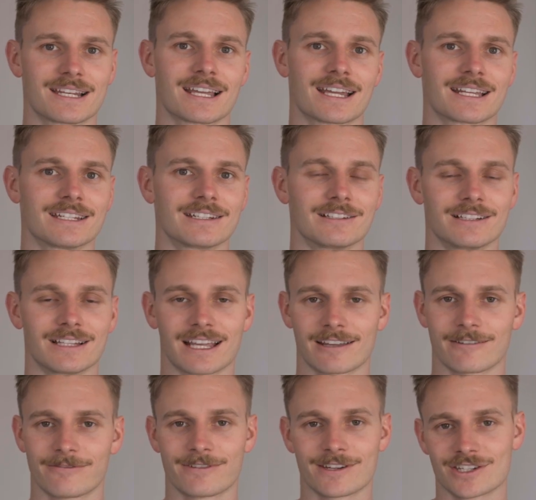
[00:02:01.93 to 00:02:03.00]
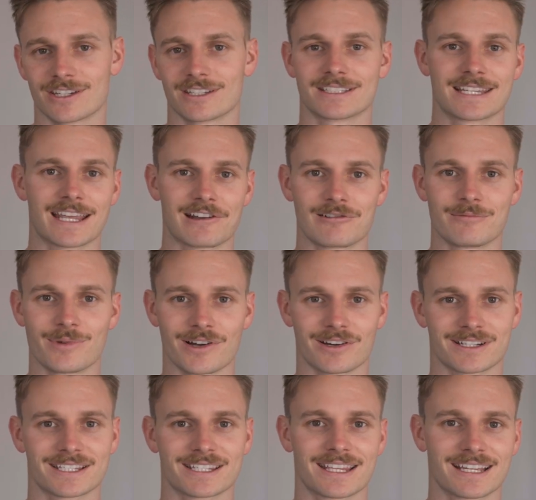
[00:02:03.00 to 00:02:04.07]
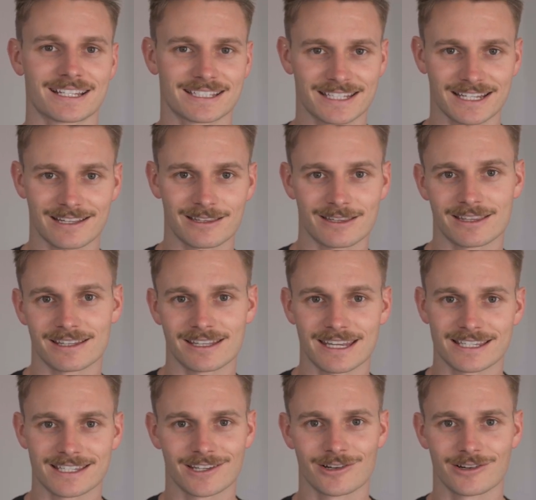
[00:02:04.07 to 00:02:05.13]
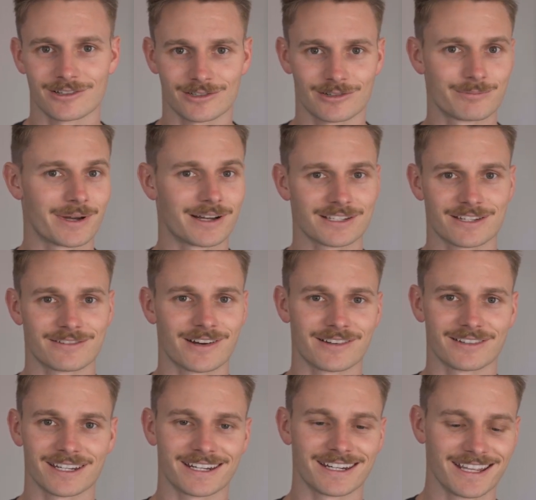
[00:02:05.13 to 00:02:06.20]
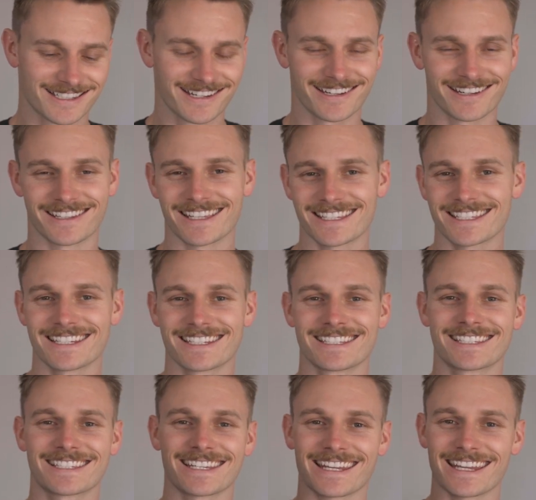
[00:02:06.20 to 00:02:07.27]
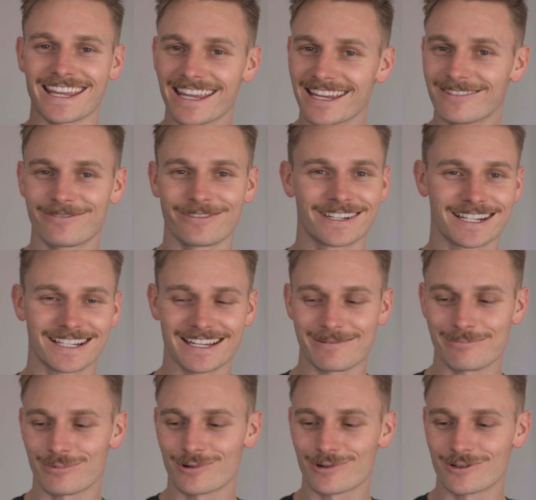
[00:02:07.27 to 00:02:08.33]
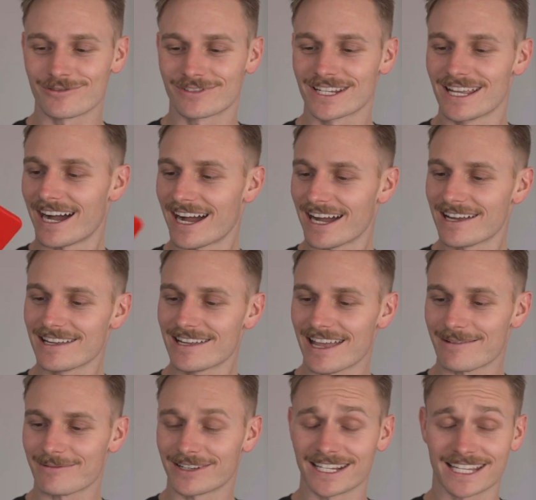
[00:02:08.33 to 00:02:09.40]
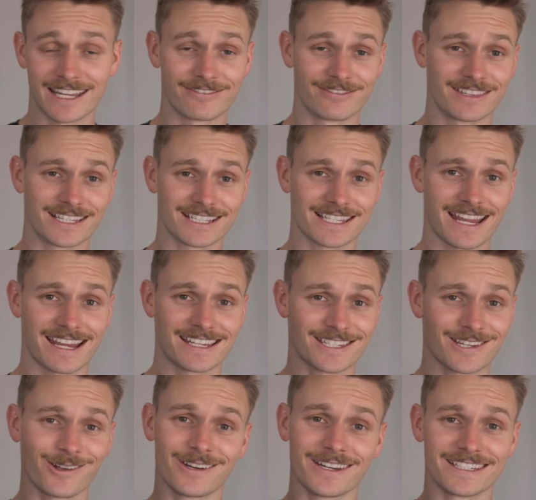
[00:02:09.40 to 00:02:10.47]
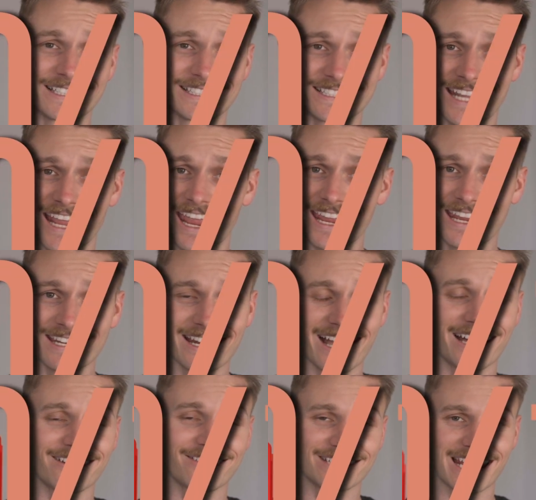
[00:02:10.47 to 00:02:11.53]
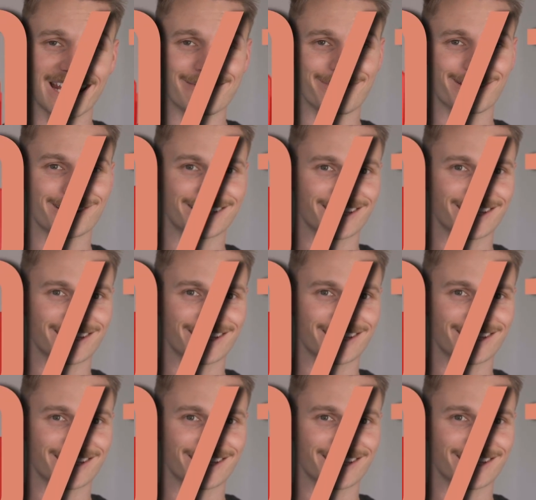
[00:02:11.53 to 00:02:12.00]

like a little like fishing tackle box that the SD cards could bounce around in. So this is infinitely improved. I am going to give this a solid 10 out of 10 because